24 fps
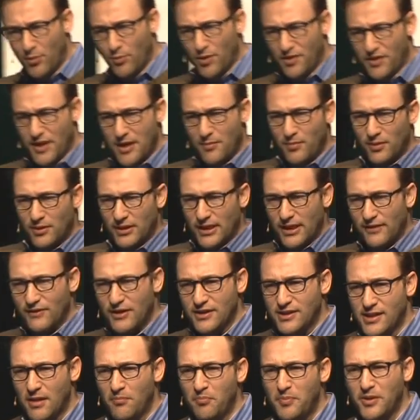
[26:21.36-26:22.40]
what they believed. And
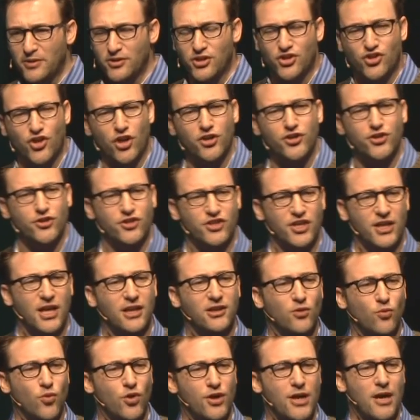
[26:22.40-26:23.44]
some built structures to get the
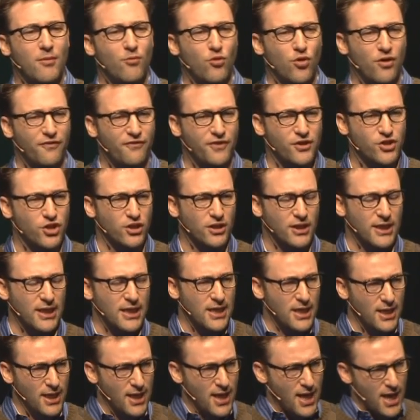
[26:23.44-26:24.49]
word out more efficiently.
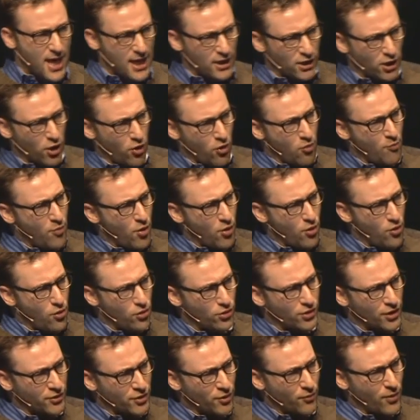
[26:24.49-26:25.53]
And lo and behold,
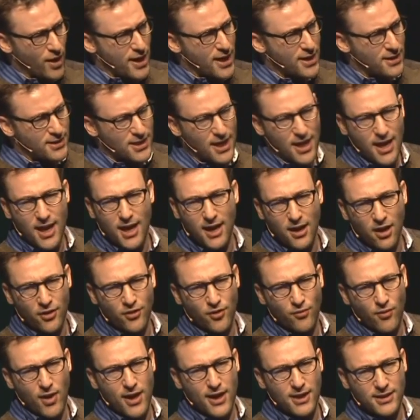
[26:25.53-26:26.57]
on the right day, on the
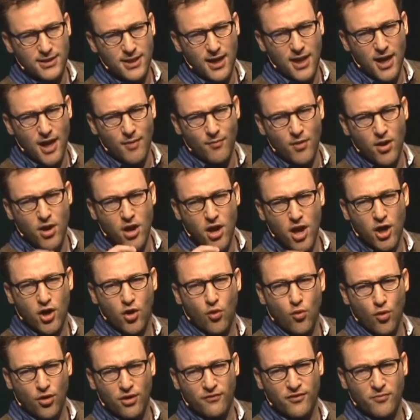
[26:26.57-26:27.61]
right time,
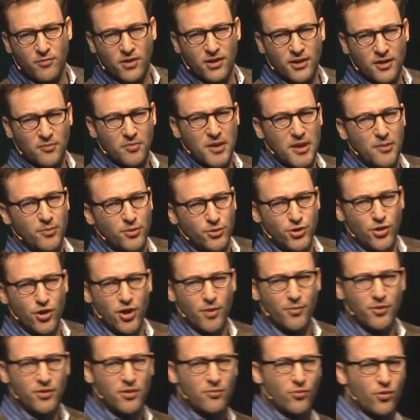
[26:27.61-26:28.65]
250,000 people showed
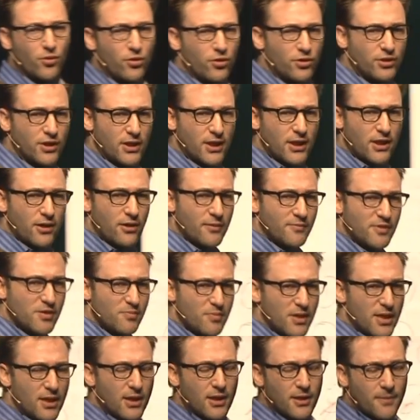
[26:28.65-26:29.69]
up on the Mall to hear him
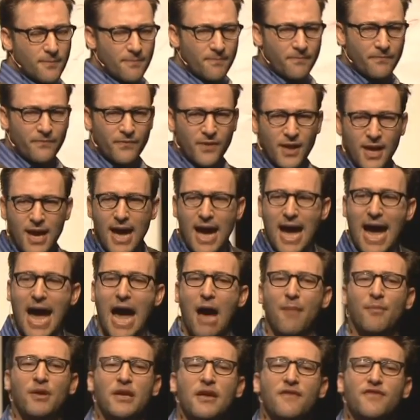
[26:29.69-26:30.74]
speak. How
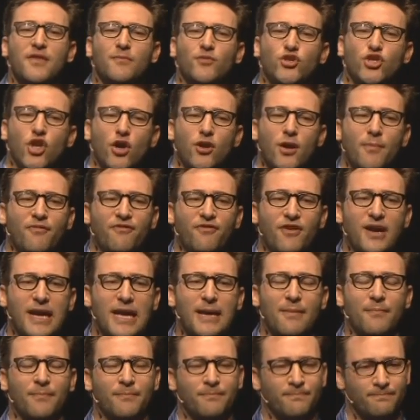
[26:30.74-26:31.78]
many of them showed up for
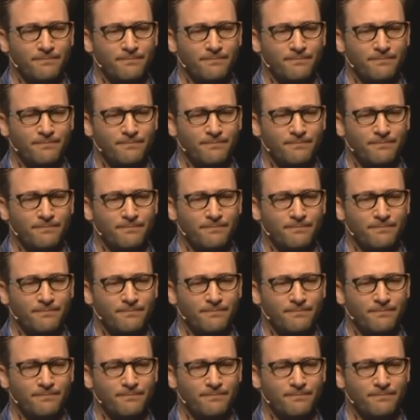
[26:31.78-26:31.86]
him?